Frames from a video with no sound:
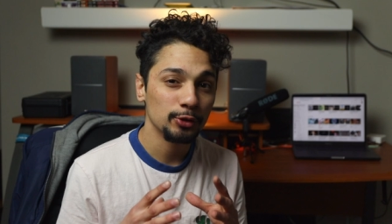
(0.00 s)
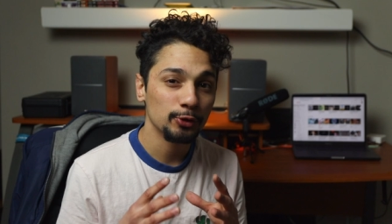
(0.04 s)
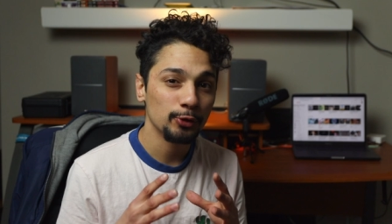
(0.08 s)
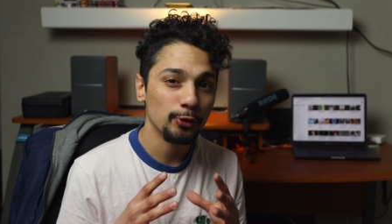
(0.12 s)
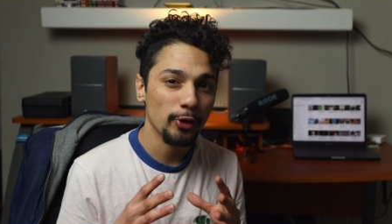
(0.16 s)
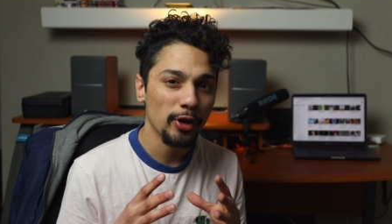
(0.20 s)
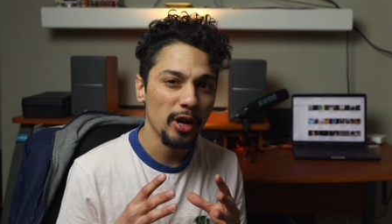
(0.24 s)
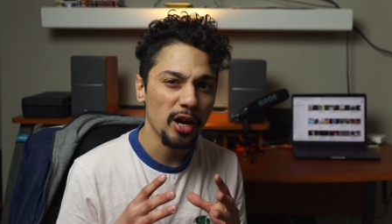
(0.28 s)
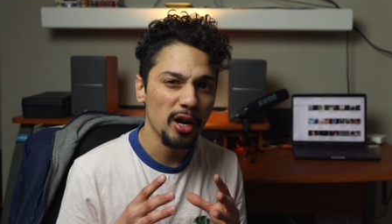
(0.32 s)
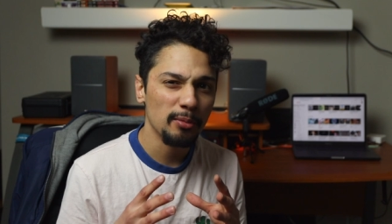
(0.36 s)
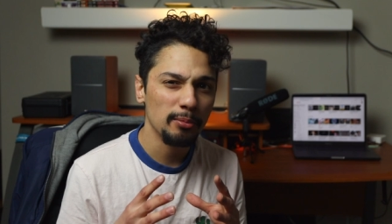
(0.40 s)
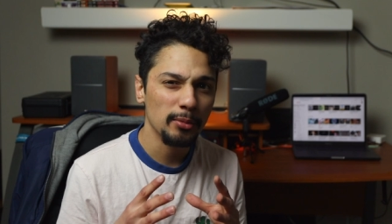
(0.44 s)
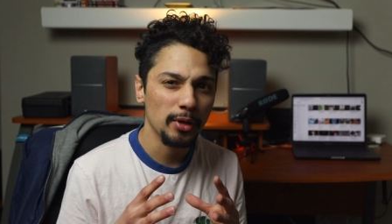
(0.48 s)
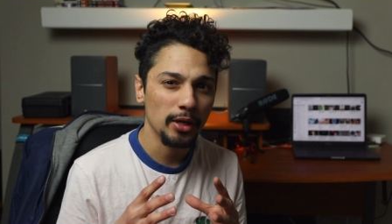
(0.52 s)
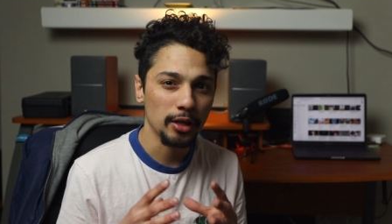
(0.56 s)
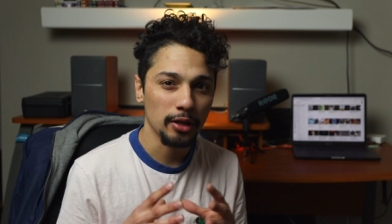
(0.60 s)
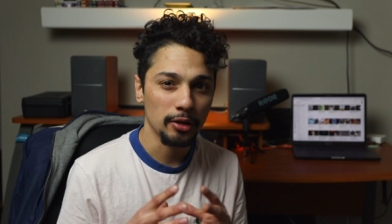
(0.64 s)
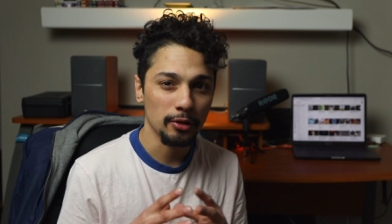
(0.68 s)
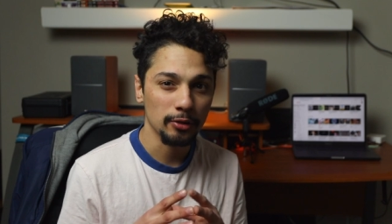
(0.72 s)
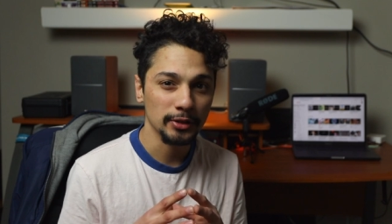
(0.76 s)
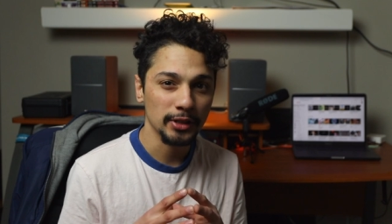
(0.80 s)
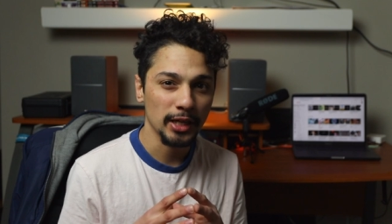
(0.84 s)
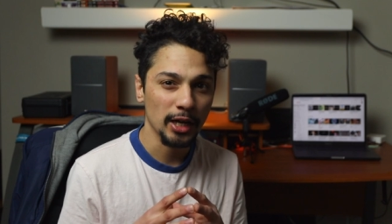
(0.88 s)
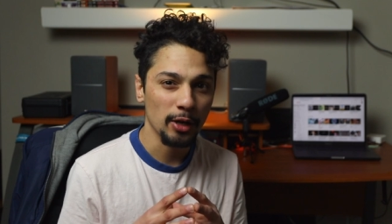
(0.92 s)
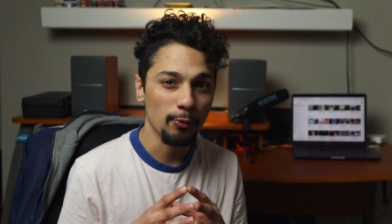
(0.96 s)
drama
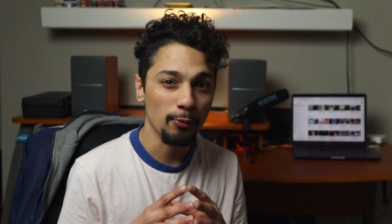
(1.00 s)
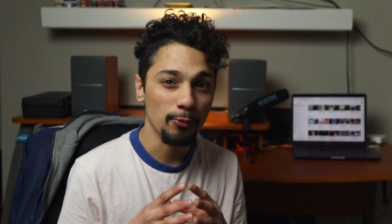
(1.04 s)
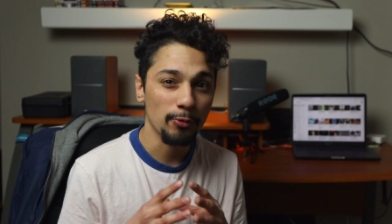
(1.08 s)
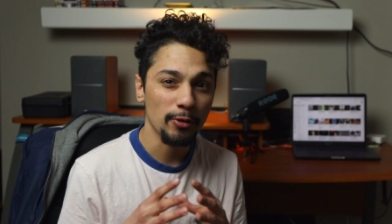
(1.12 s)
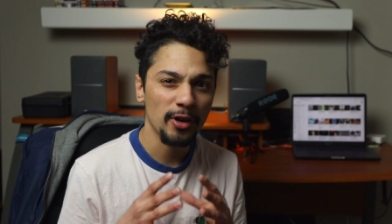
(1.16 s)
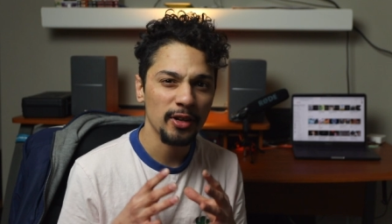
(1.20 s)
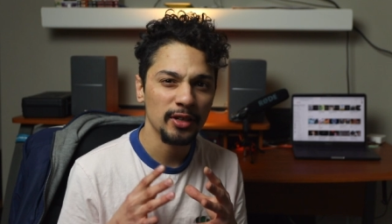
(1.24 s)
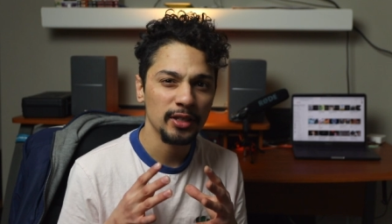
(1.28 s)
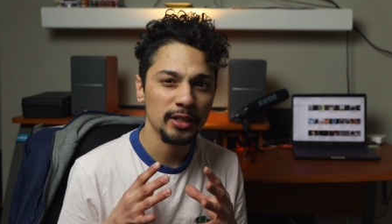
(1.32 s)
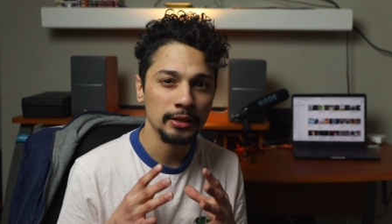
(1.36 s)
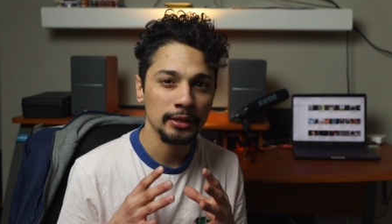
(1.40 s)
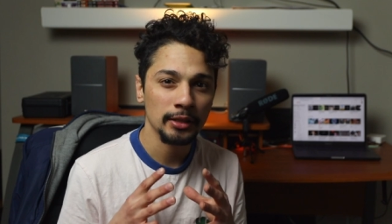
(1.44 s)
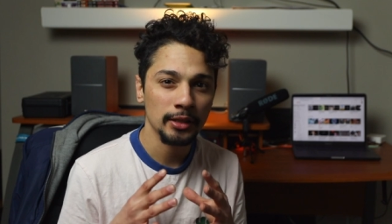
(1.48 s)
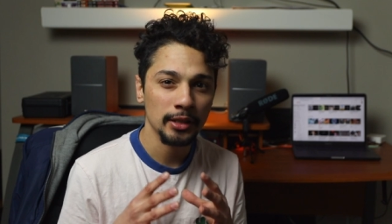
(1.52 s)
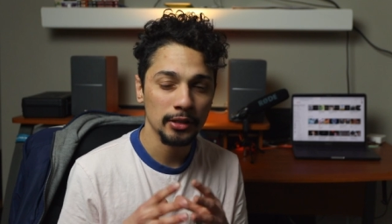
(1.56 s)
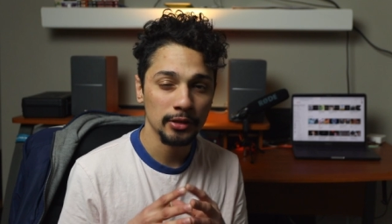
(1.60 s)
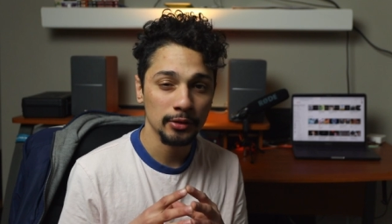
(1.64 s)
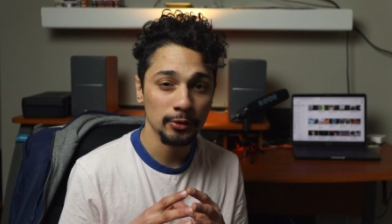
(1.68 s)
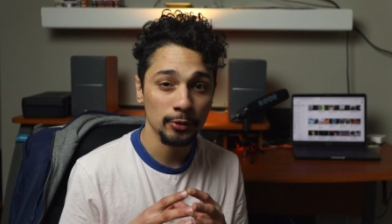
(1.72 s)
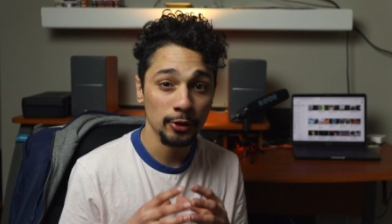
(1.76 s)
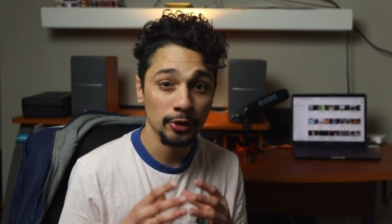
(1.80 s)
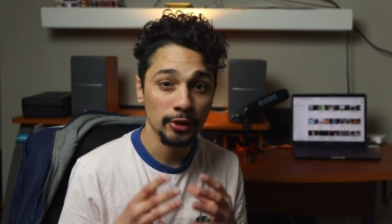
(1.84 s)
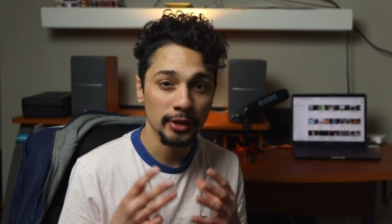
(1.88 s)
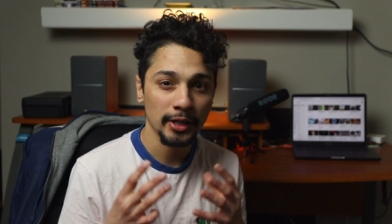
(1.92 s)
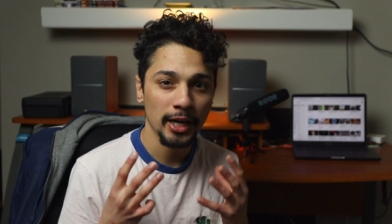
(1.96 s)
or that ruggedness
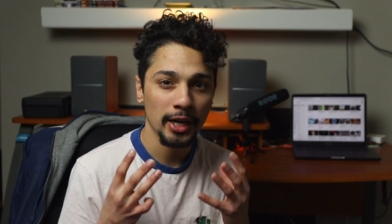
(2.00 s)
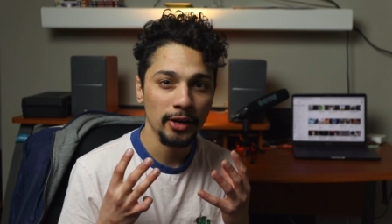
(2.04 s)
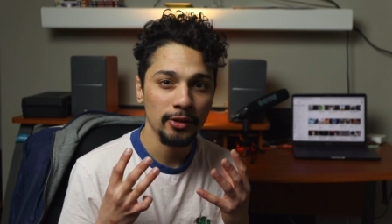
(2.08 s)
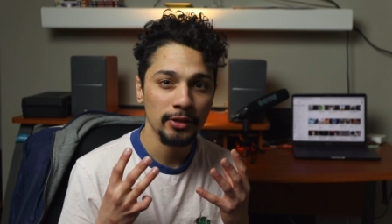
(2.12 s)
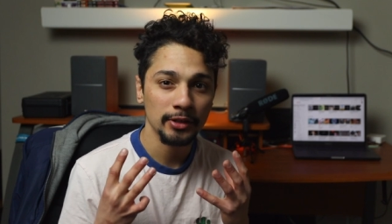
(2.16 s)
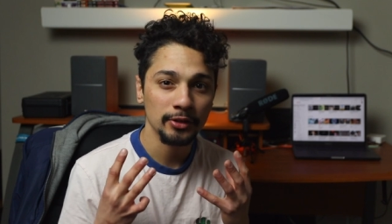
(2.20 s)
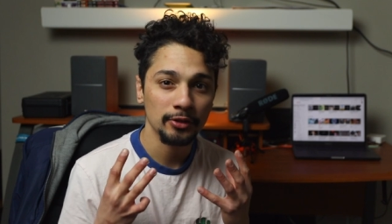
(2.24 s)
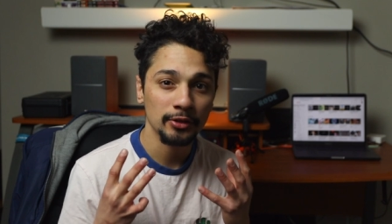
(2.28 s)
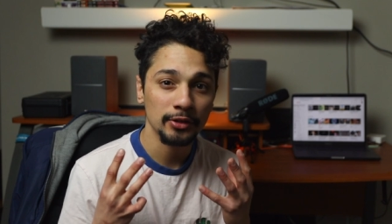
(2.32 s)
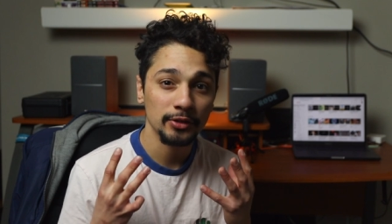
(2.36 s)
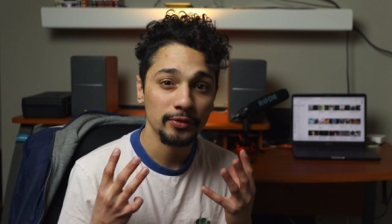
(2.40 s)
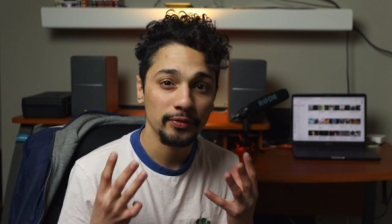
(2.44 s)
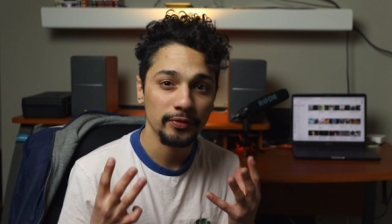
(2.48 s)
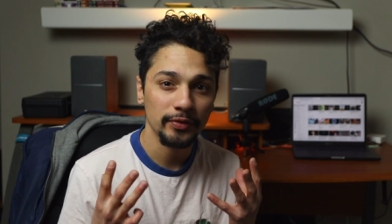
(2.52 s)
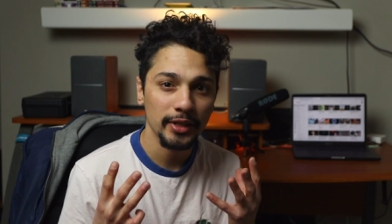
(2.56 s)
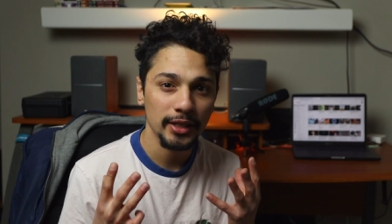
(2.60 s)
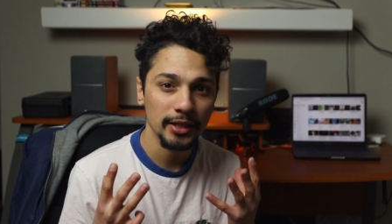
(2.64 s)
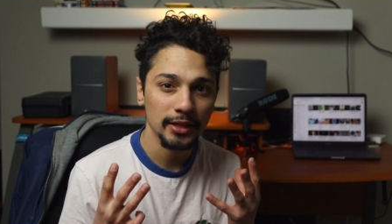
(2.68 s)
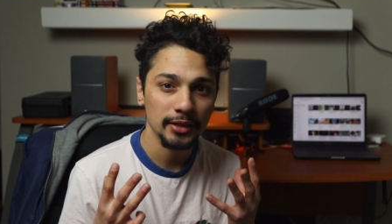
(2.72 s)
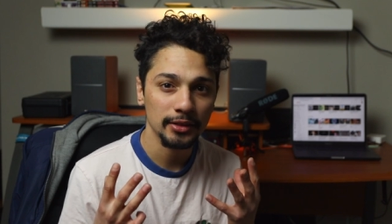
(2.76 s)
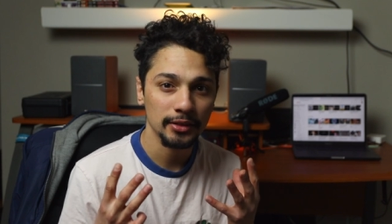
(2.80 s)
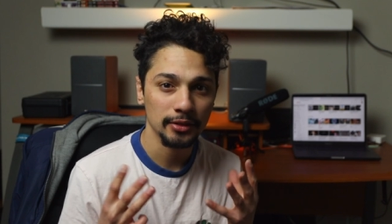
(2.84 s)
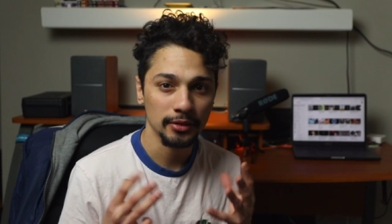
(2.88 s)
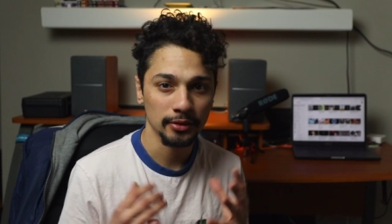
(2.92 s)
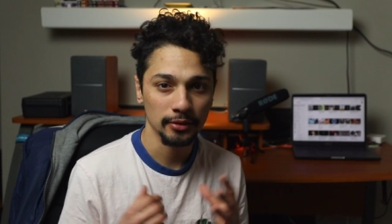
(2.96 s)
to your character's face.